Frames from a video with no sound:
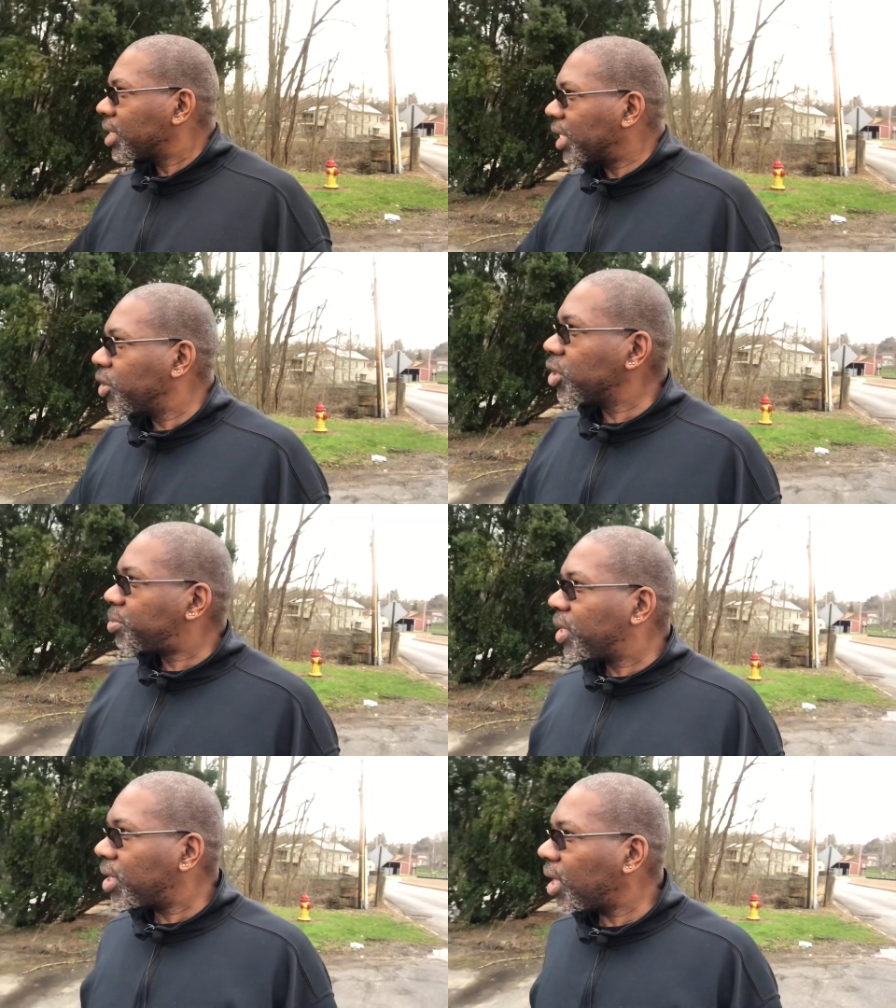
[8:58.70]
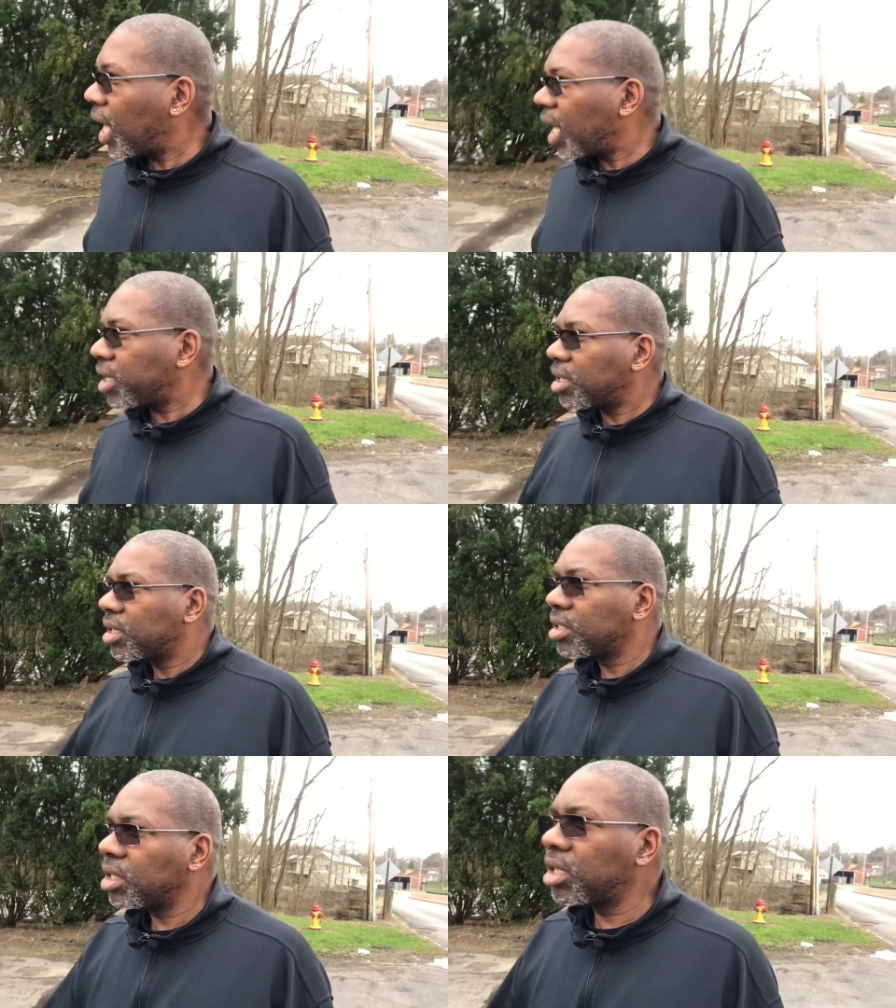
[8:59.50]
So I know it's been a lot of
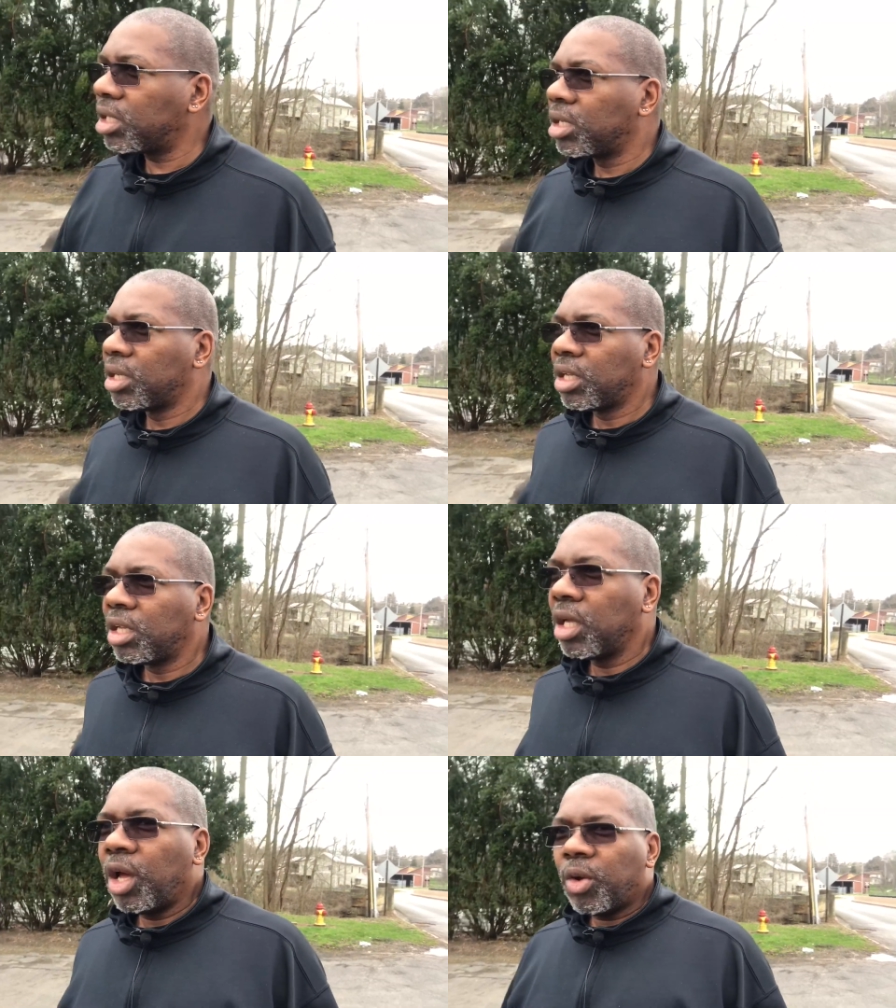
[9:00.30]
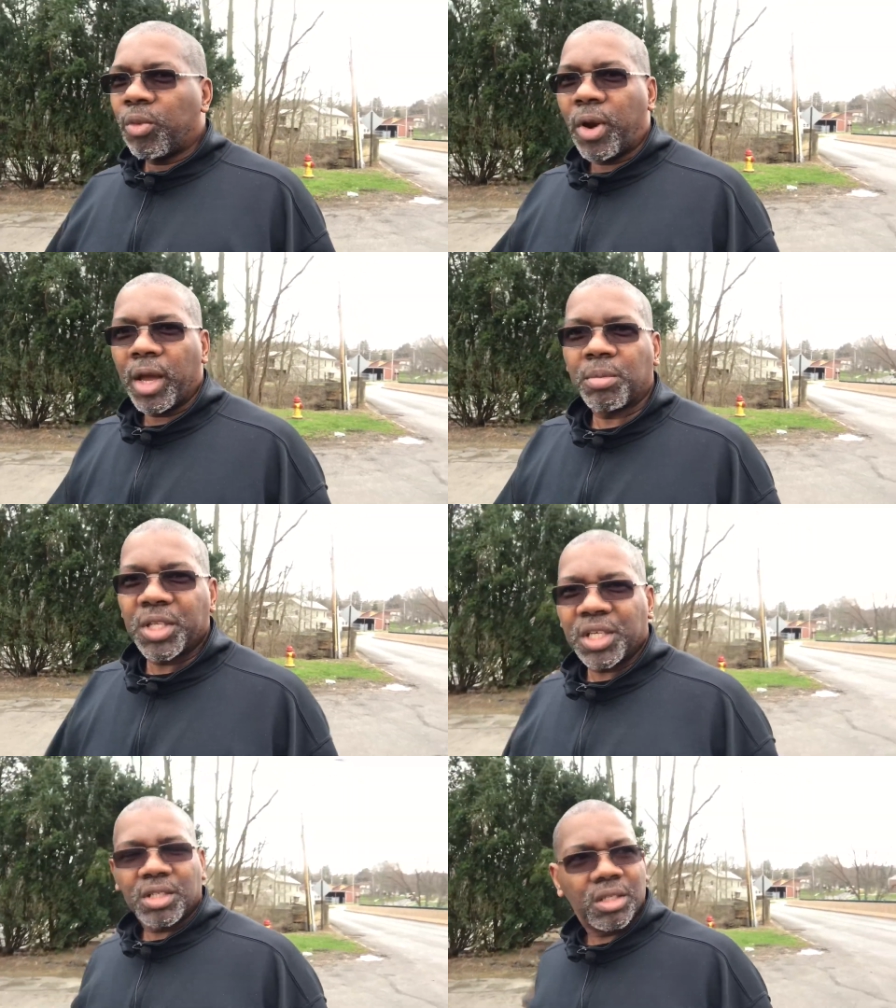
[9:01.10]

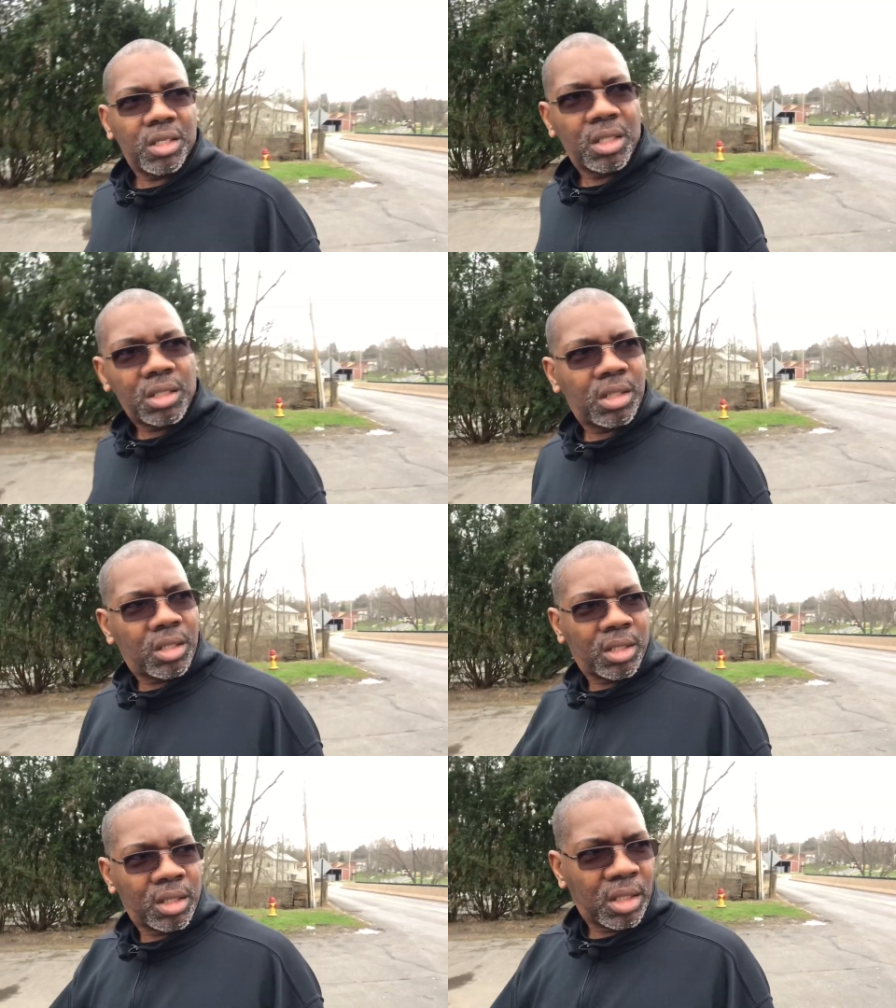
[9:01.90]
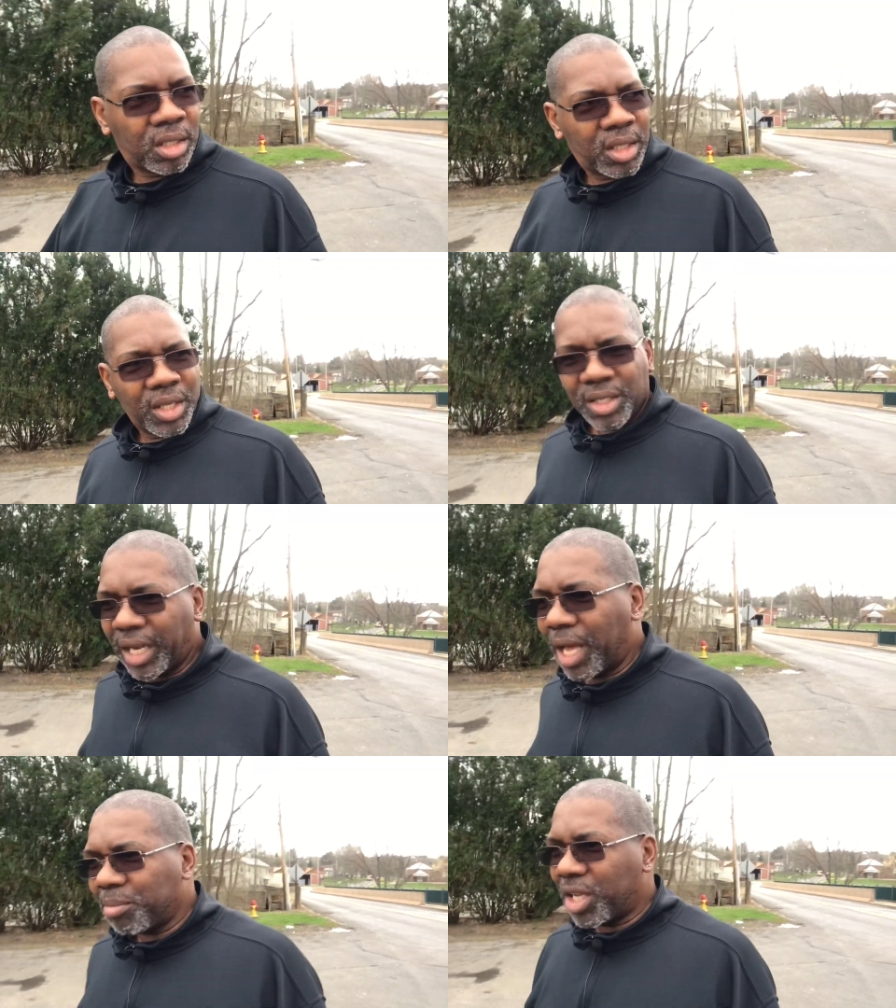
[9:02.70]
rambling and
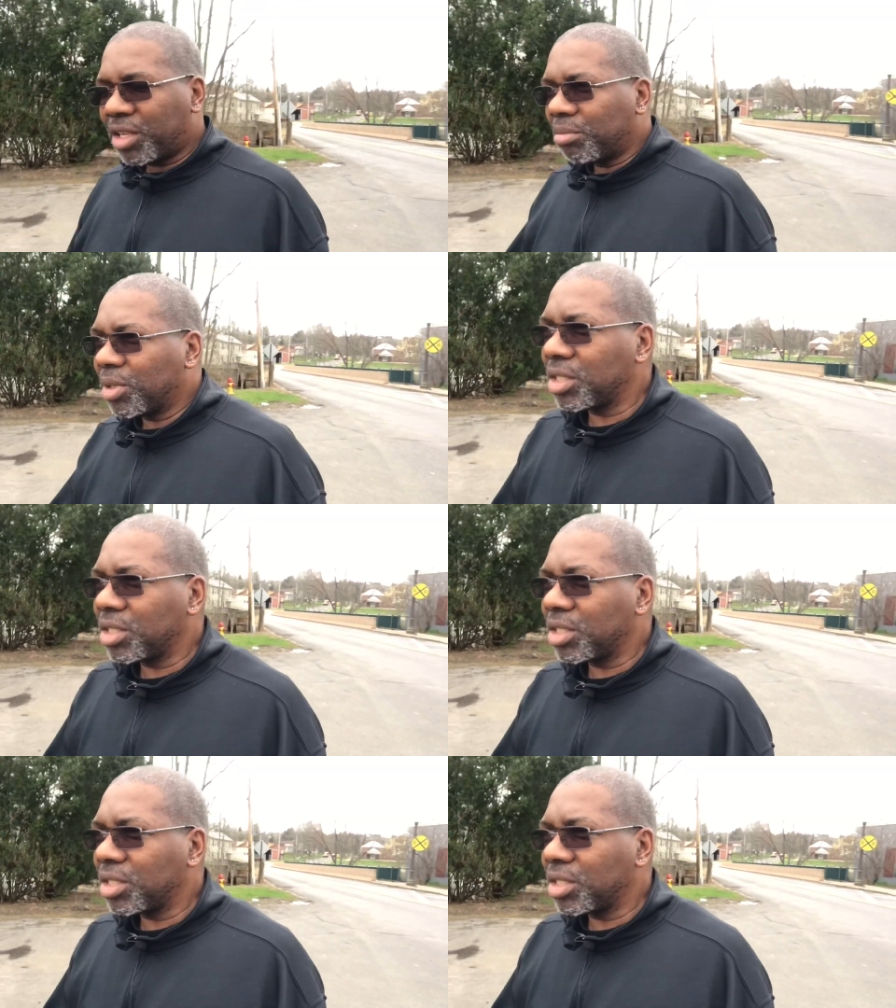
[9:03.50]
not making